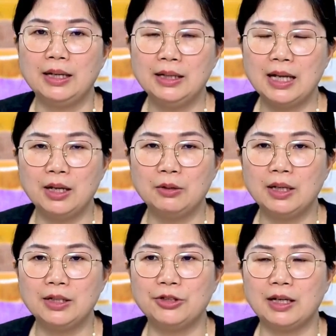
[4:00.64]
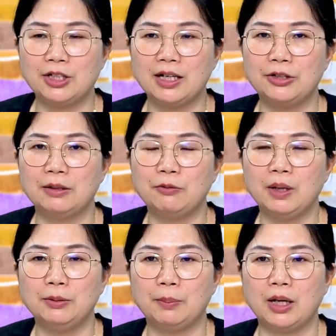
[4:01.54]
in areas such as the
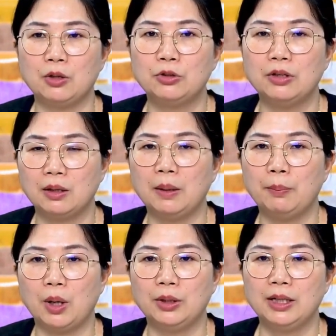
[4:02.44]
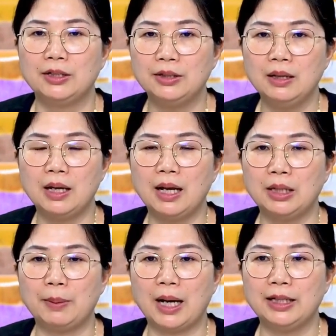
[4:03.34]
front panels, pockets,
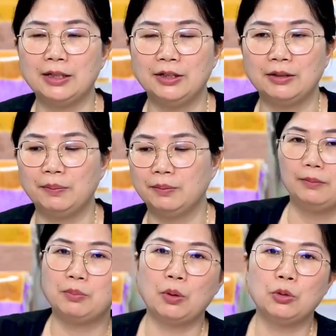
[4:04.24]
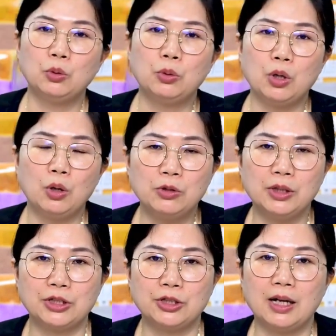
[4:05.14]
and plackets. For twill coat
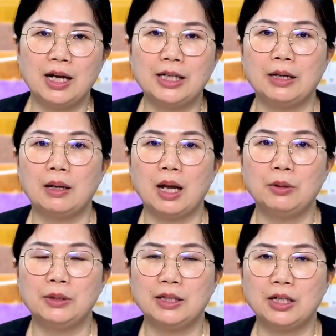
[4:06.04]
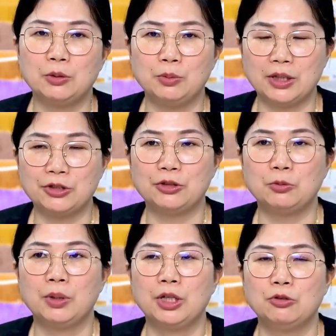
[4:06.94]
interlining, our standard weights
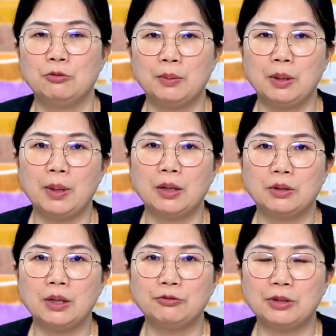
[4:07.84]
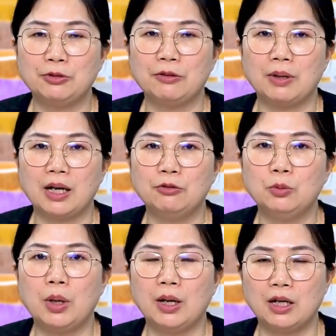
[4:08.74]
range from about 55
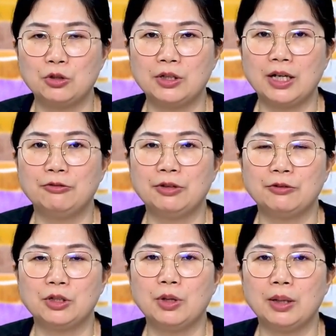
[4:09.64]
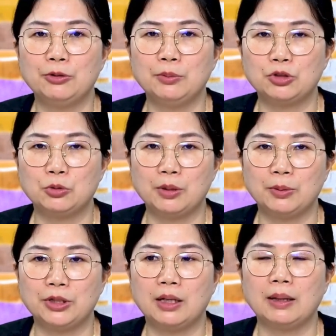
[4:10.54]
to 150 grams per square
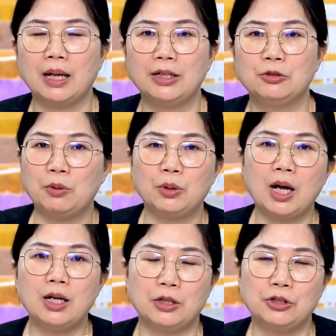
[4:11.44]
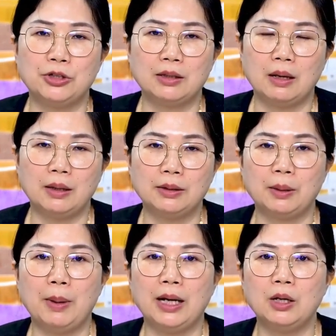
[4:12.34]
meter. As for colors,
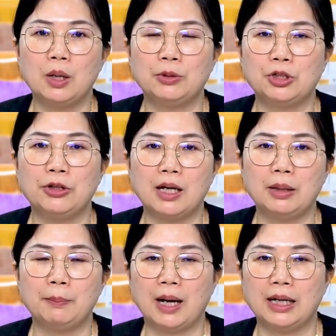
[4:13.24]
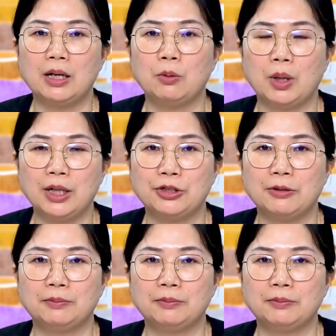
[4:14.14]
the main options are black and white.